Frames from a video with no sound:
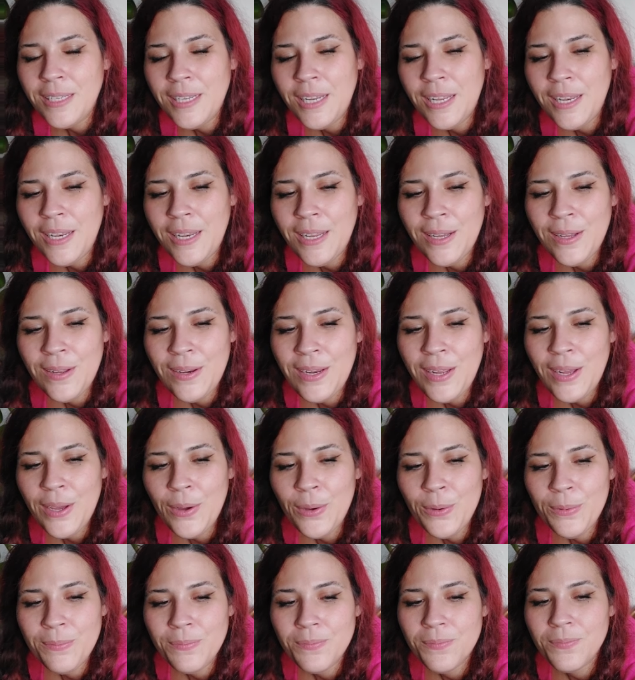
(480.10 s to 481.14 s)
No, no,
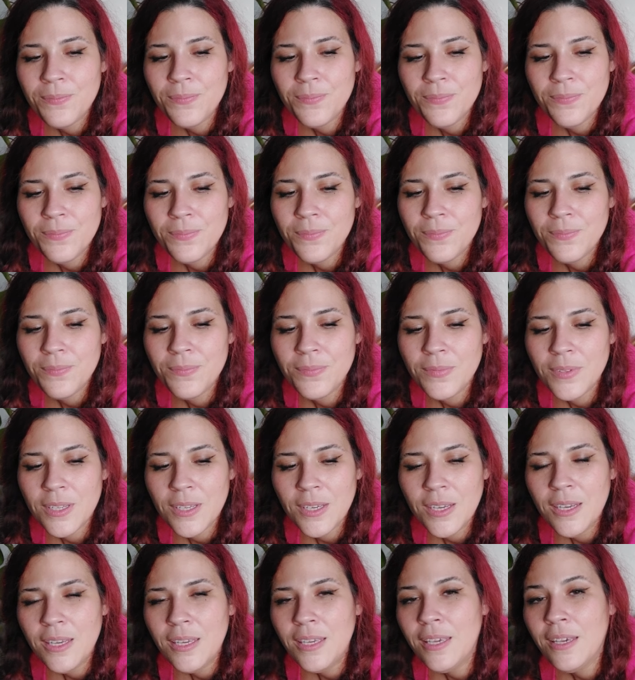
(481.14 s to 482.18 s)
no.
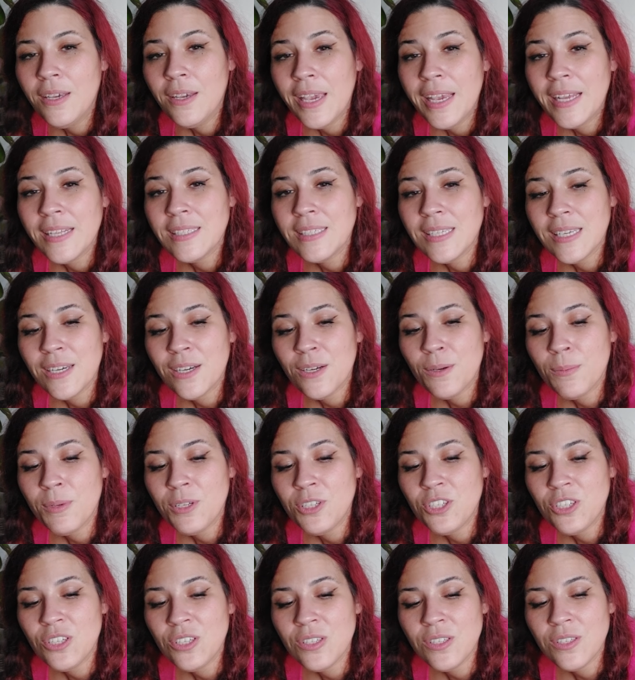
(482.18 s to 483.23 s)
You can't see her,
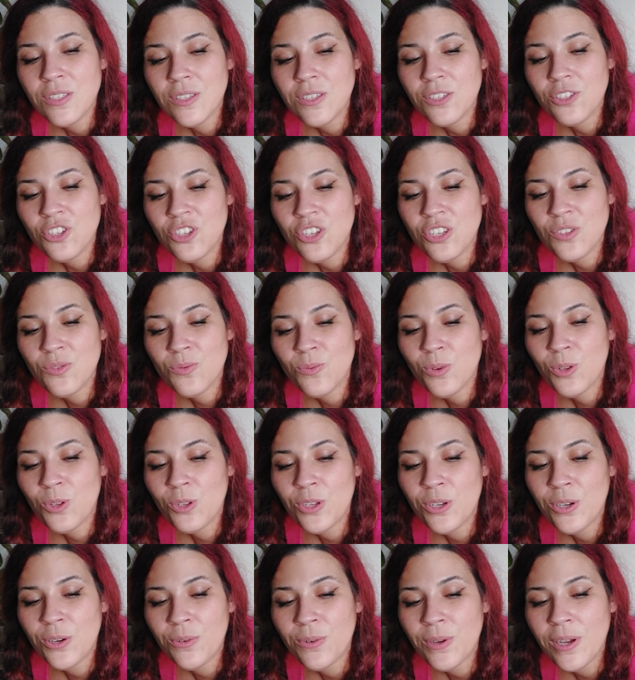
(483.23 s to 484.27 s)
but she's she's
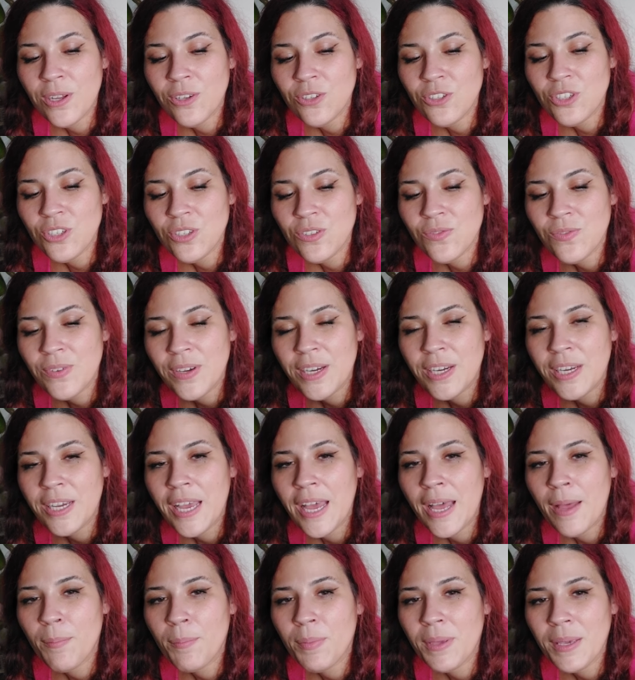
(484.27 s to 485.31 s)
rolling around. She's very
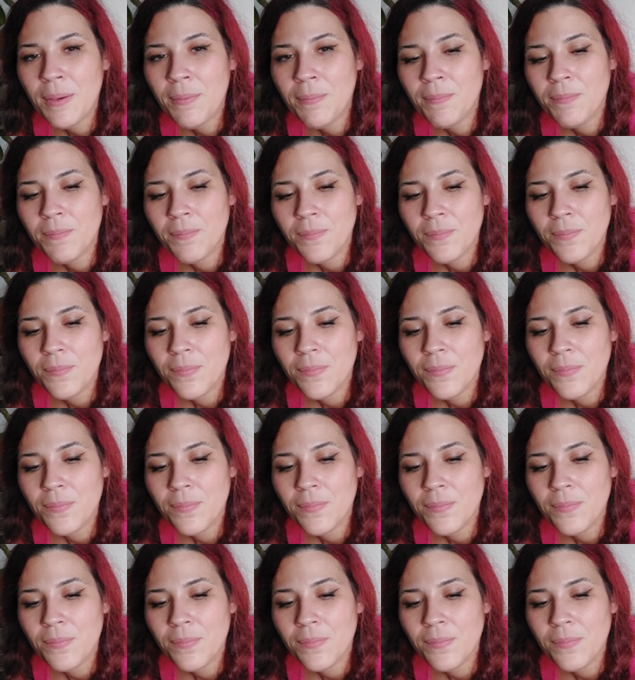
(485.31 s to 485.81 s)
happy.